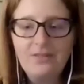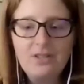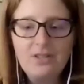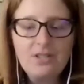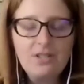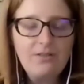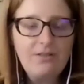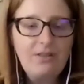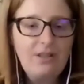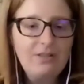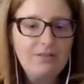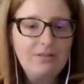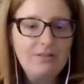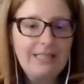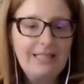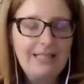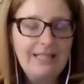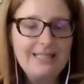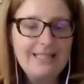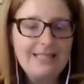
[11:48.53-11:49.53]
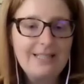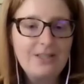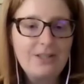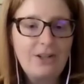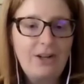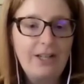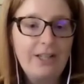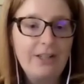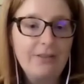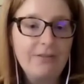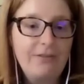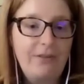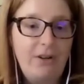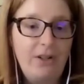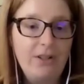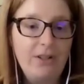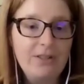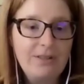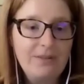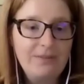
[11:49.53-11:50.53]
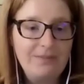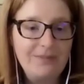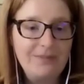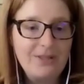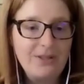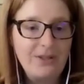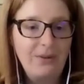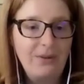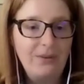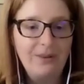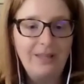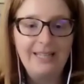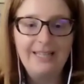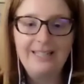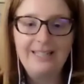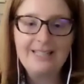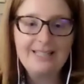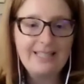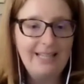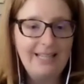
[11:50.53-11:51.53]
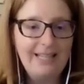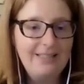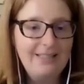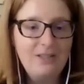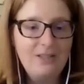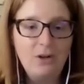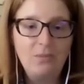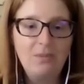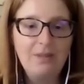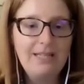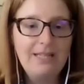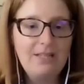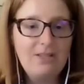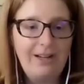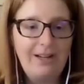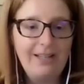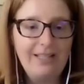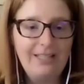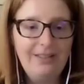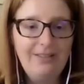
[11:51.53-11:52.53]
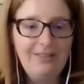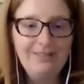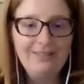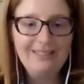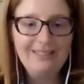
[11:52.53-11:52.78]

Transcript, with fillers: first of all, realize it's not your fault. So, like I said, nobody taught you.